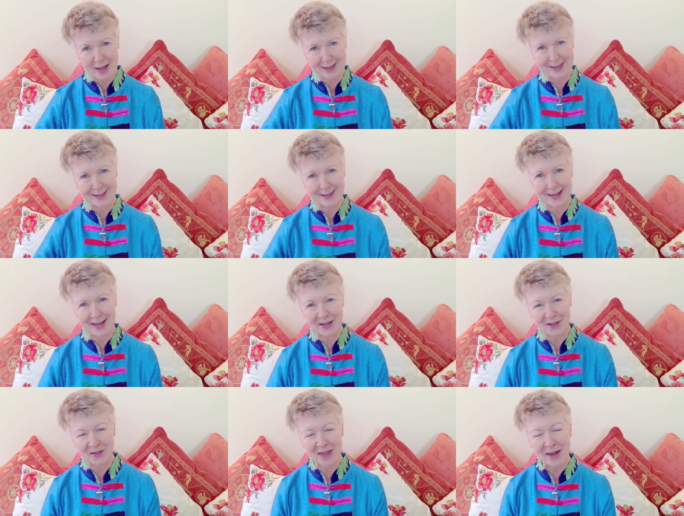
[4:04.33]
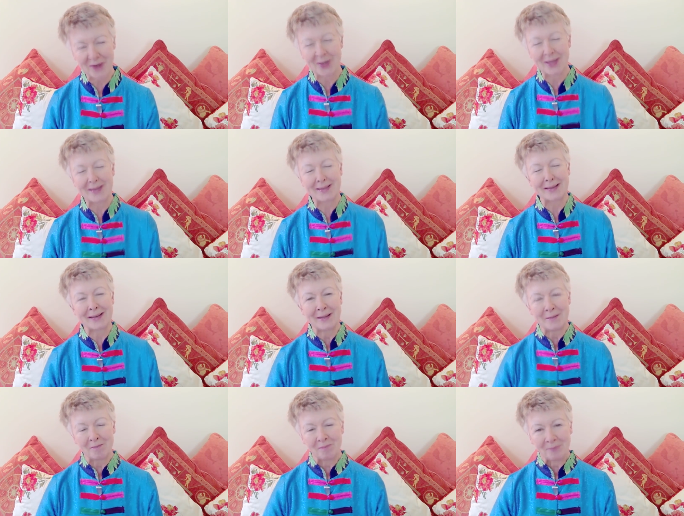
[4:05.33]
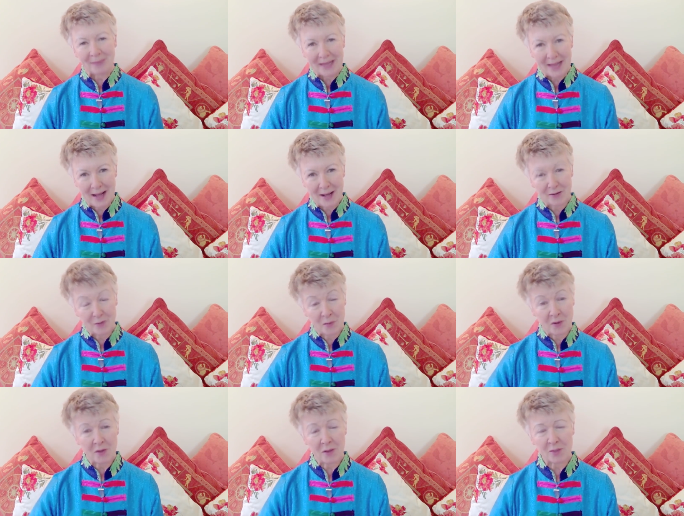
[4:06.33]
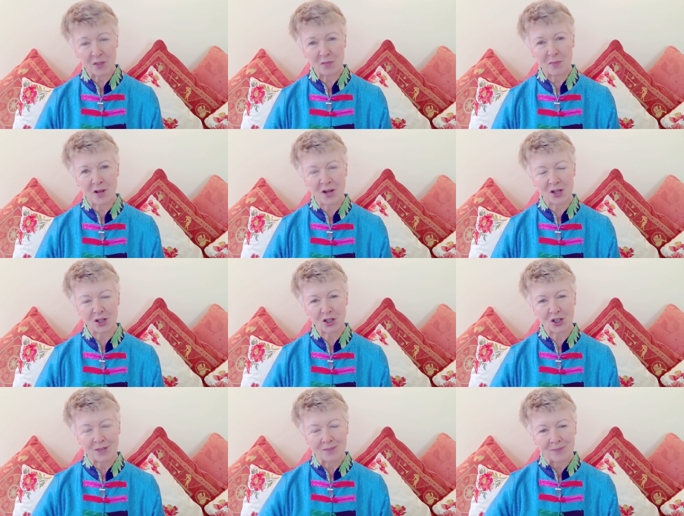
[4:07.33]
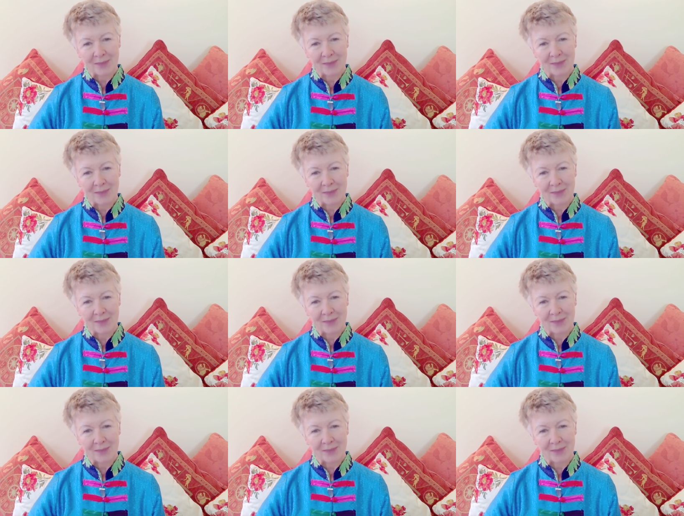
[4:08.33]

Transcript: back into the end of Aries from November to March,